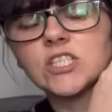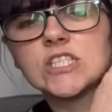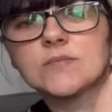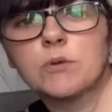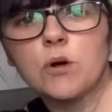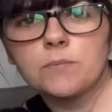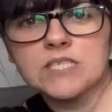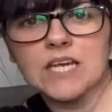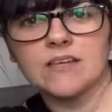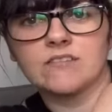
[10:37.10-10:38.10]
she's
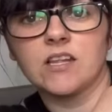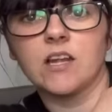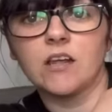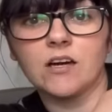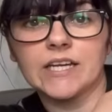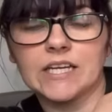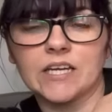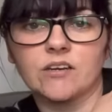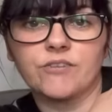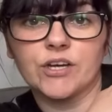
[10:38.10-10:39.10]
popped it as the
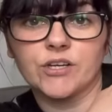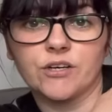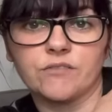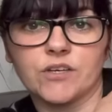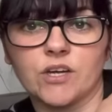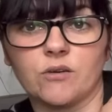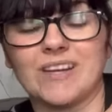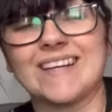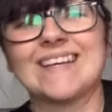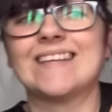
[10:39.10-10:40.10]
lining of her Nova coat,
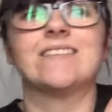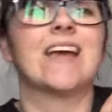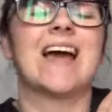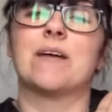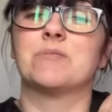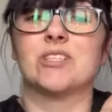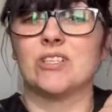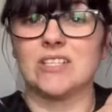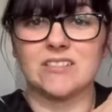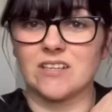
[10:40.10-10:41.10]
and it is
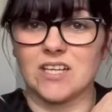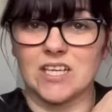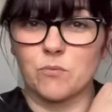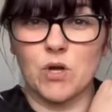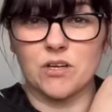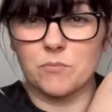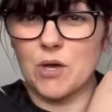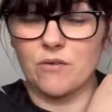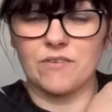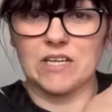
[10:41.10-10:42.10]
absolutely stunning. It works
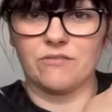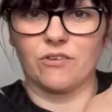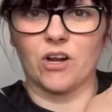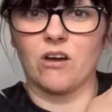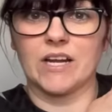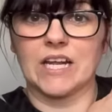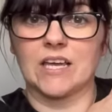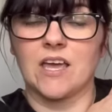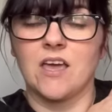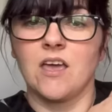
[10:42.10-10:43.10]
perfectly for a
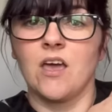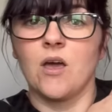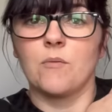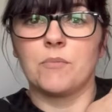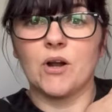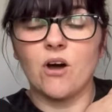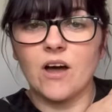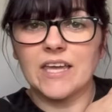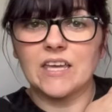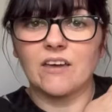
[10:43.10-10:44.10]
lining. But
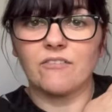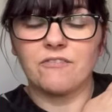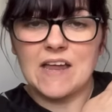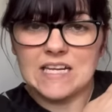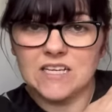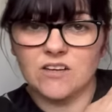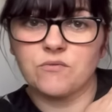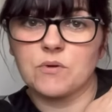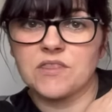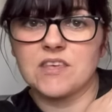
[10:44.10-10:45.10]
I fell in
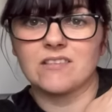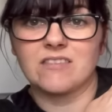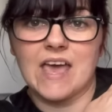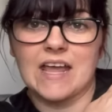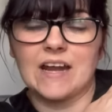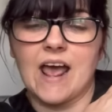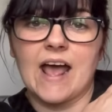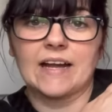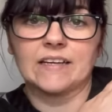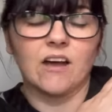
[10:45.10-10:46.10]
love with this then,
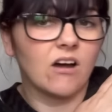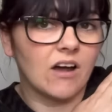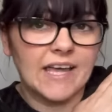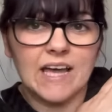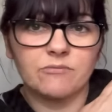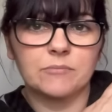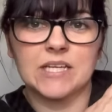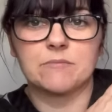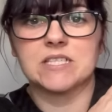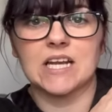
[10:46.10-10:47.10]
and I haven't
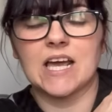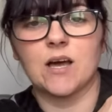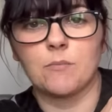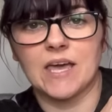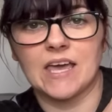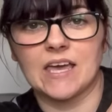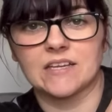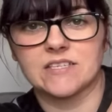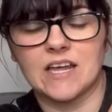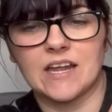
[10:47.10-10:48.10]
been able to get it out of my
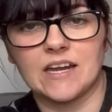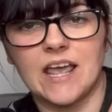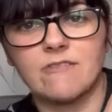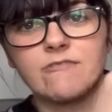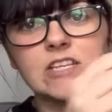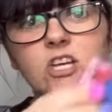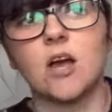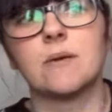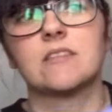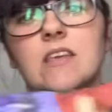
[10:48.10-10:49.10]
head. And every
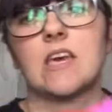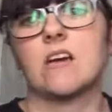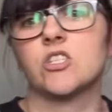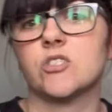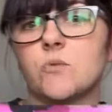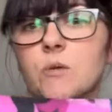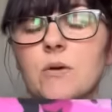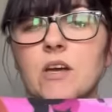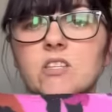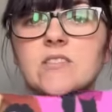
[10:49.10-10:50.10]
time I see it, I just want
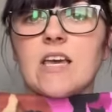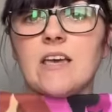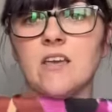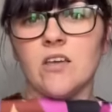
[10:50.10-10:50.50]
to purchase it.